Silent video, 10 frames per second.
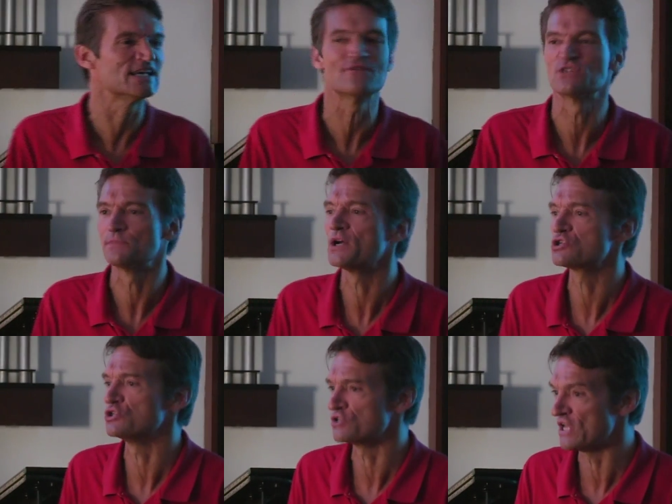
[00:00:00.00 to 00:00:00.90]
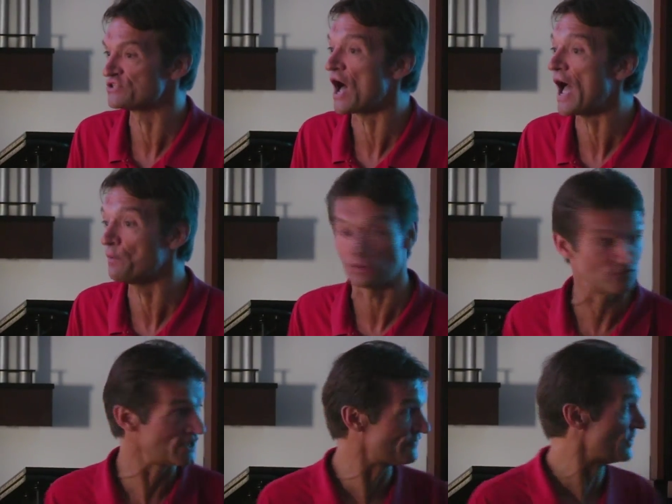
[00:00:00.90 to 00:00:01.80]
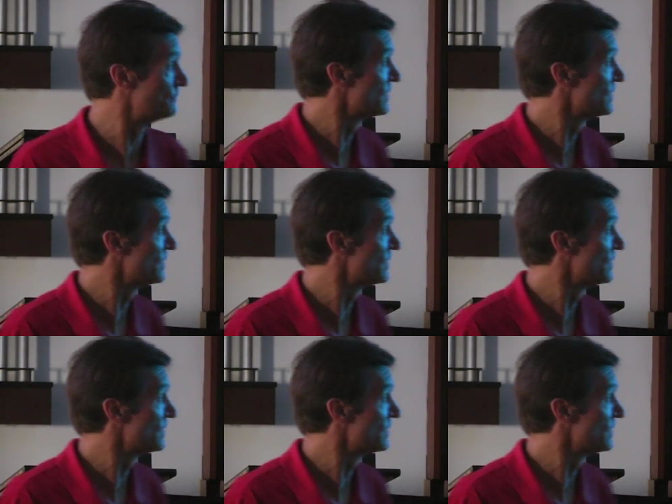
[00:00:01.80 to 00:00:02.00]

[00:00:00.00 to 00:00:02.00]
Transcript: give them as much as I would have given.